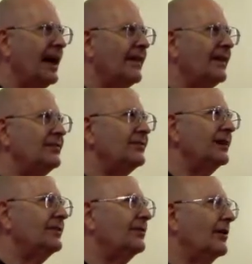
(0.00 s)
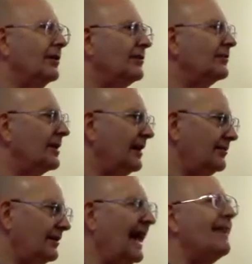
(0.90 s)
these things are
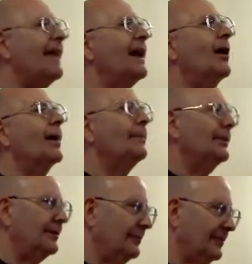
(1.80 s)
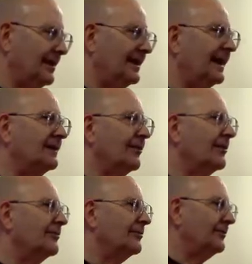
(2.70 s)
discussed, and they are put within a
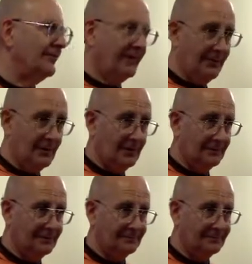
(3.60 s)
larger framework.